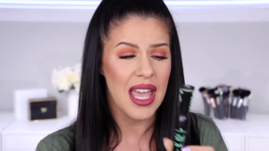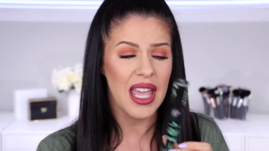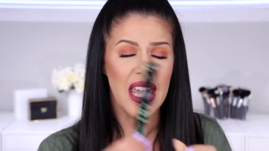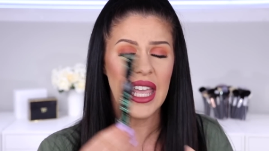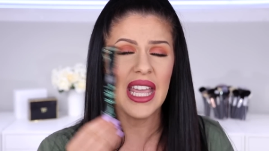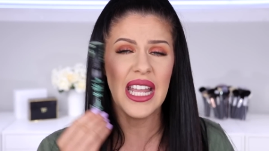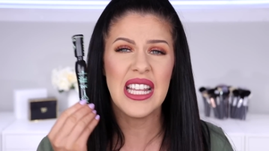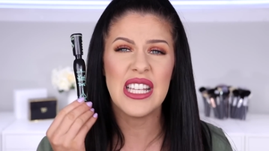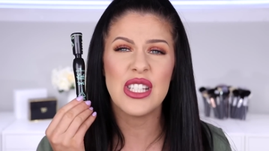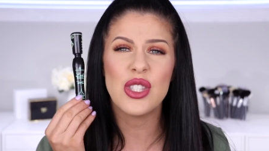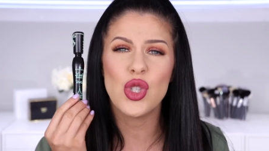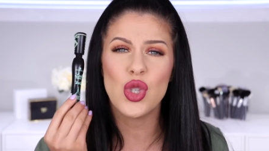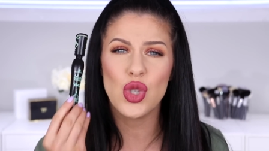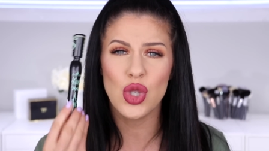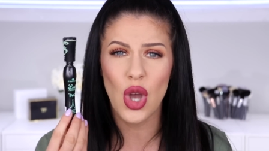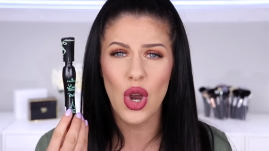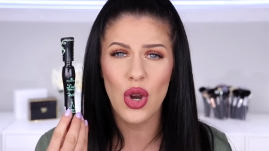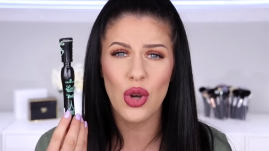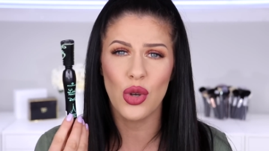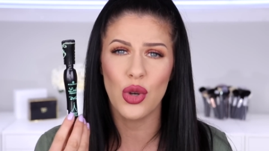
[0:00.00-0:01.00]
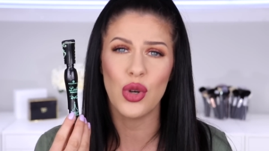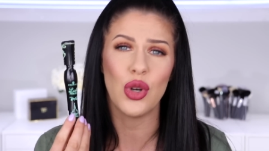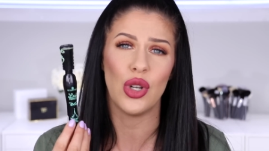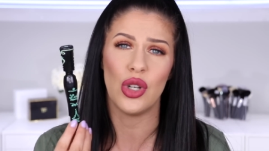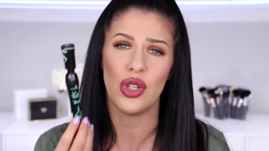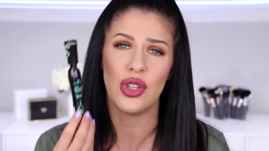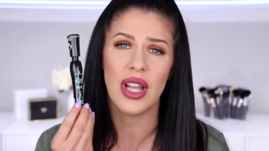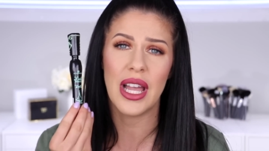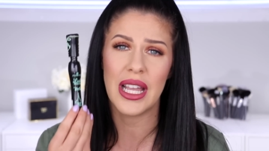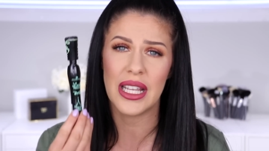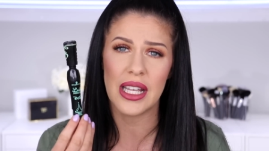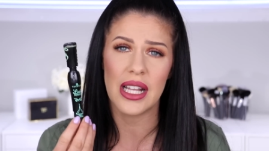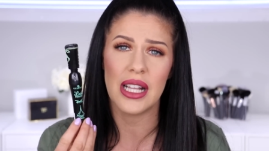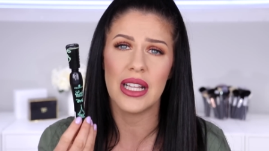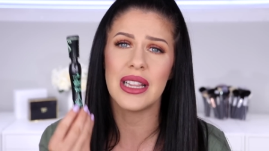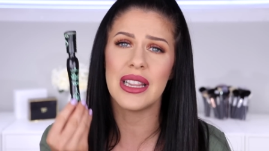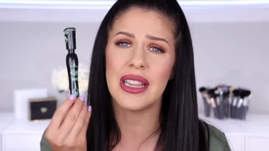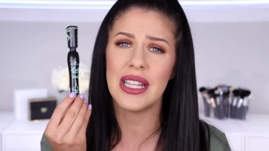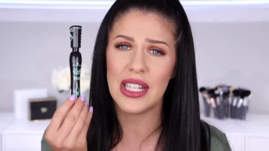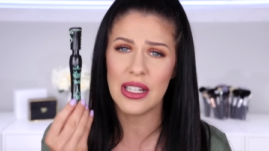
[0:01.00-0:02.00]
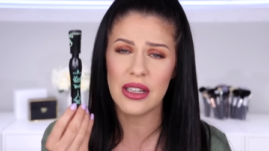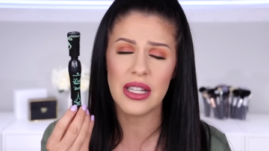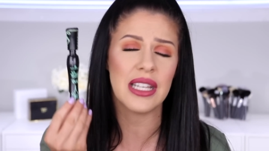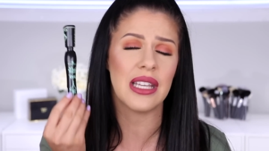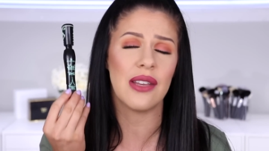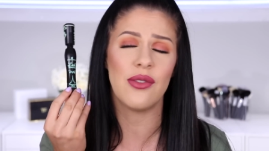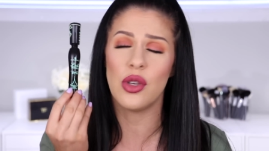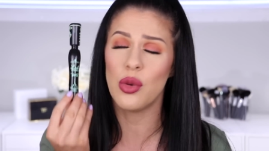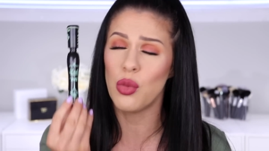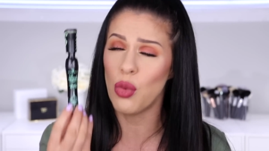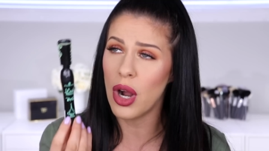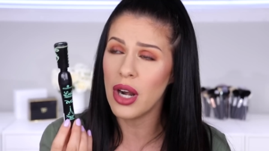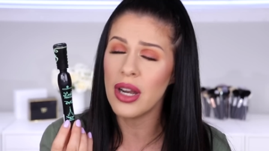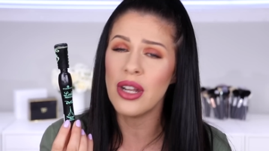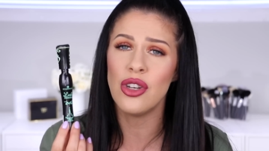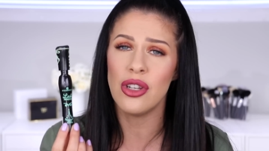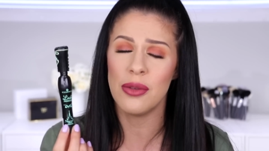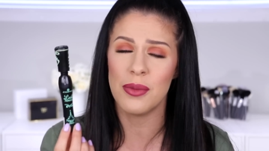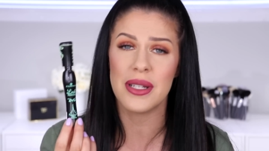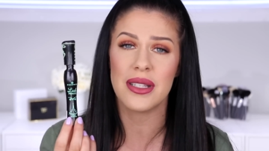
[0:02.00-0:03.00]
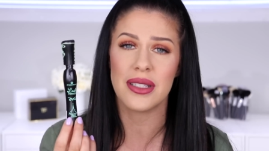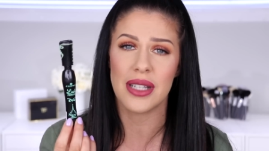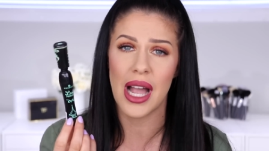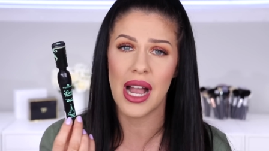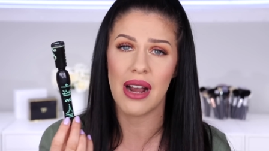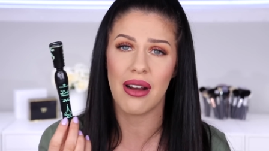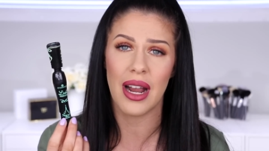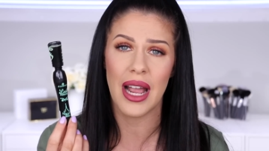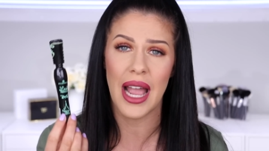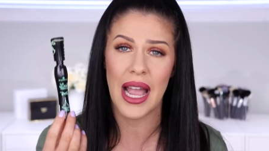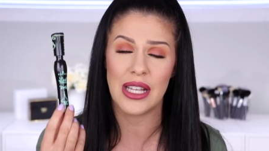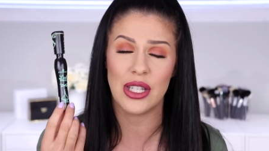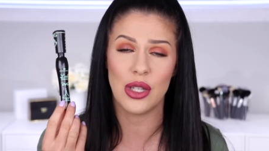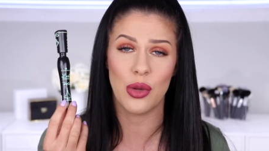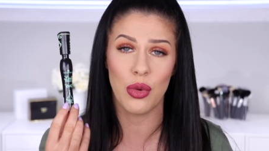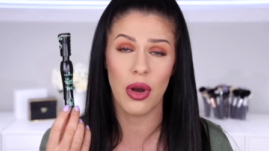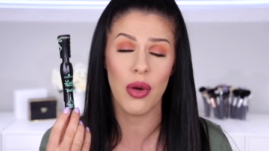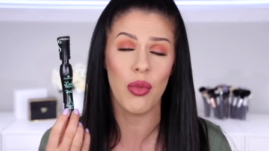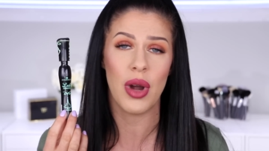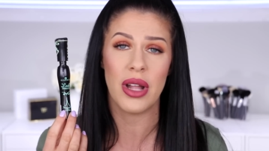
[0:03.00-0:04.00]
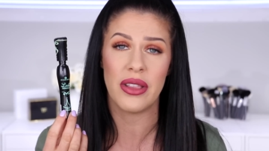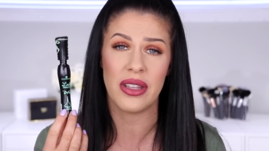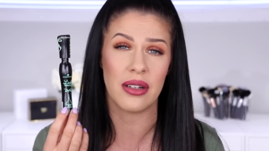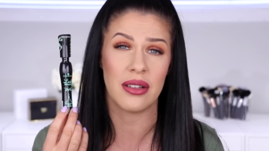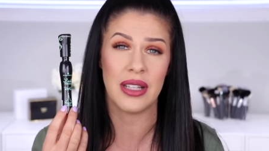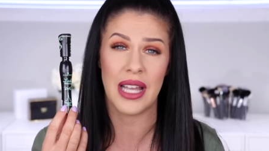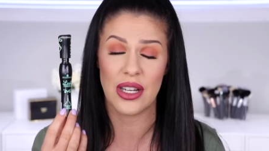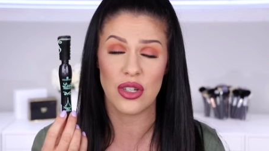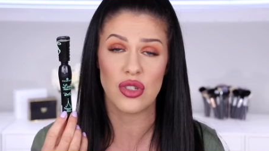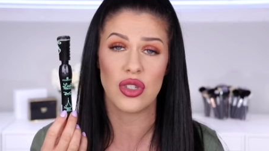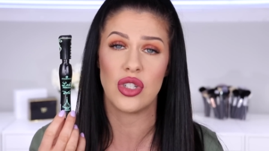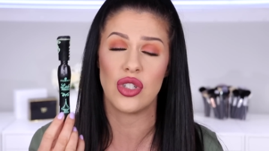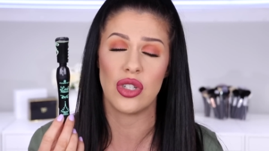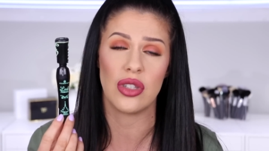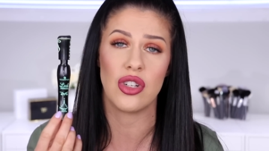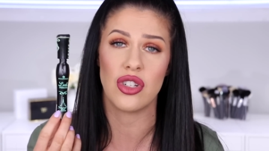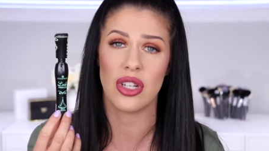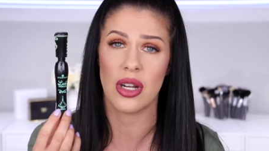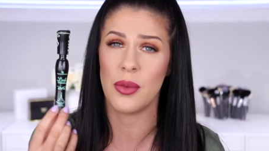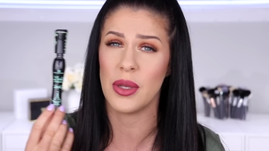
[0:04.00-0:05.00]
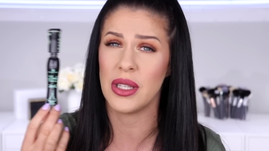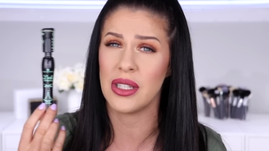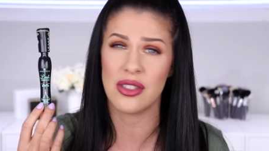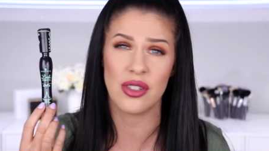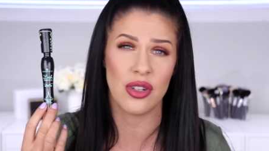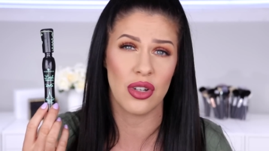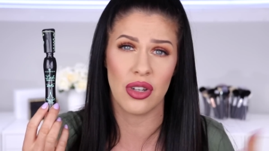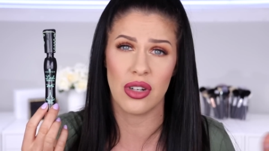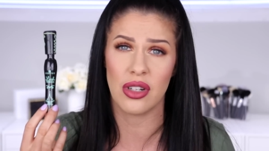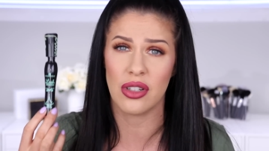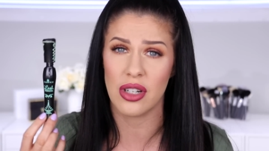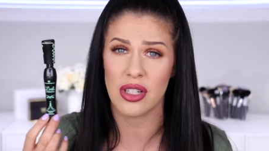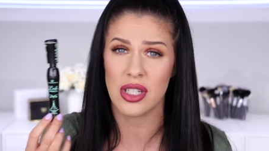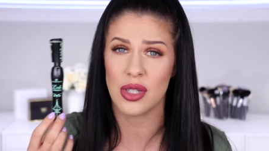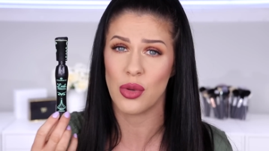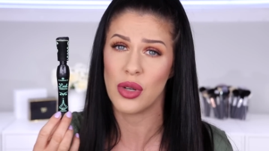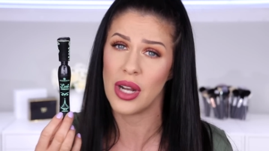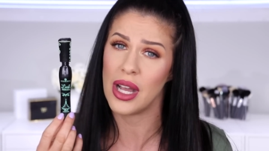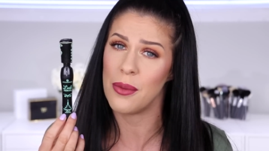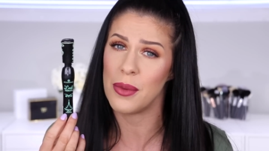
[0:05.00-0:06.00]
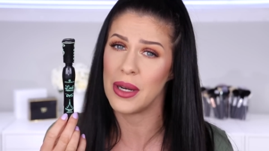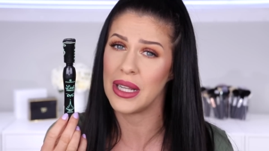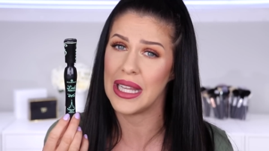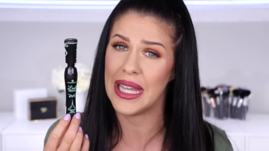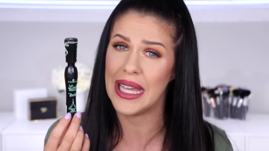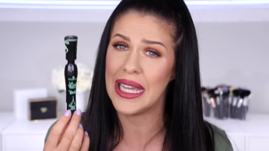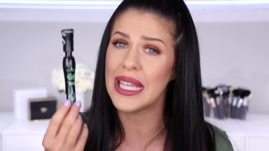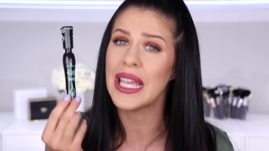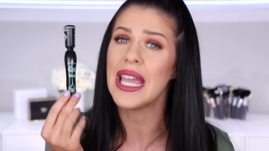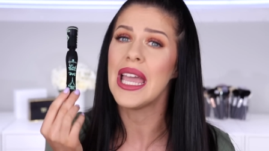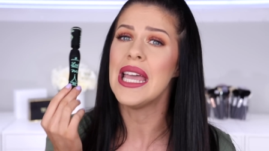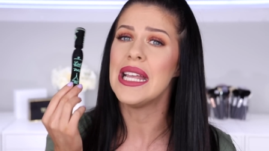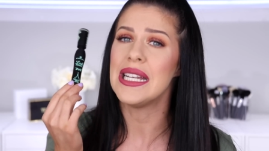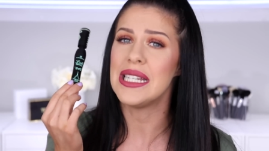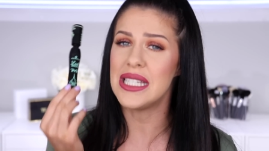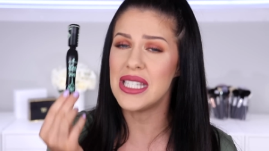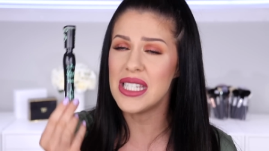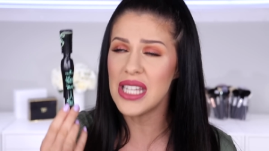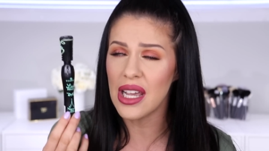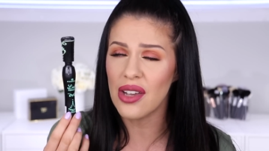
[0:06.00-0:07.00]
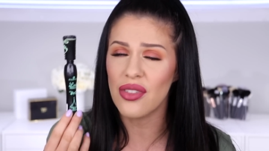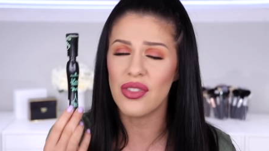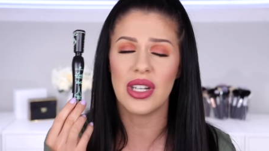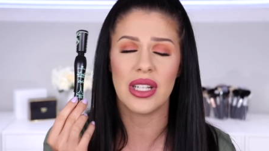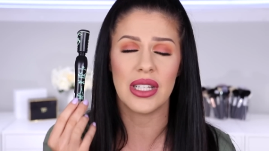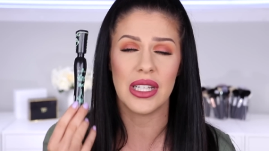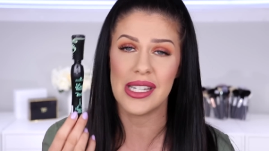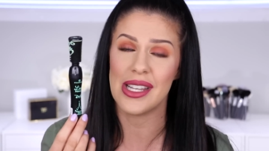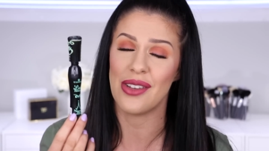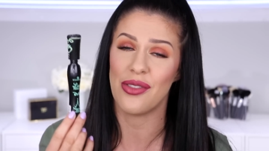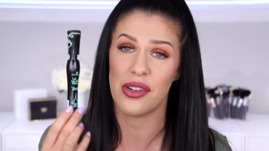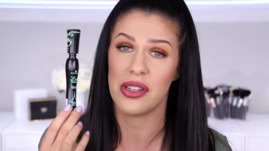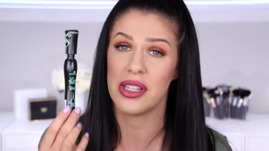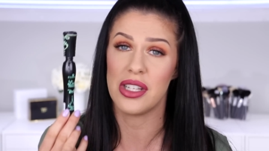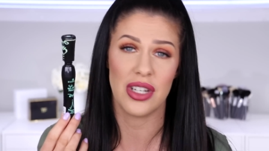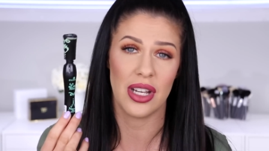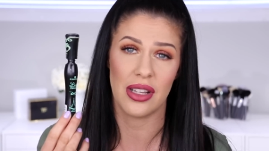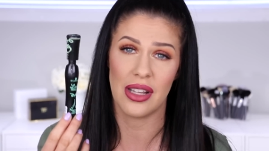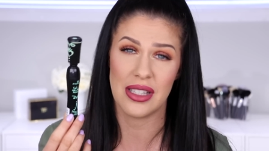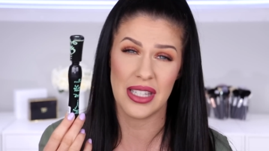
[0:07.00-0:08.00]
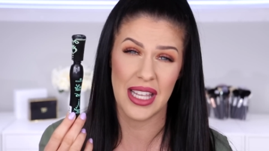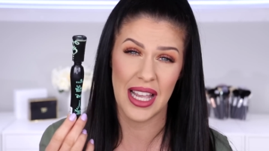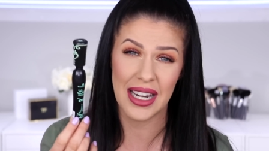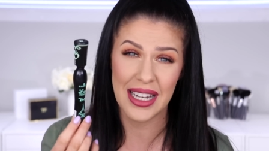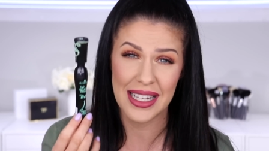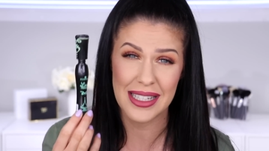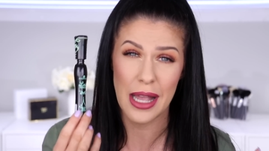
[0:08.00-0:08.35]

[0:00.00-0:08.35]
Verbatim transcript: It is so good. Like, lit, like if you want a new mascara and you want one that'll actually do the job and it's not going to cost you an arm and a leg, definitely, definitely check this out.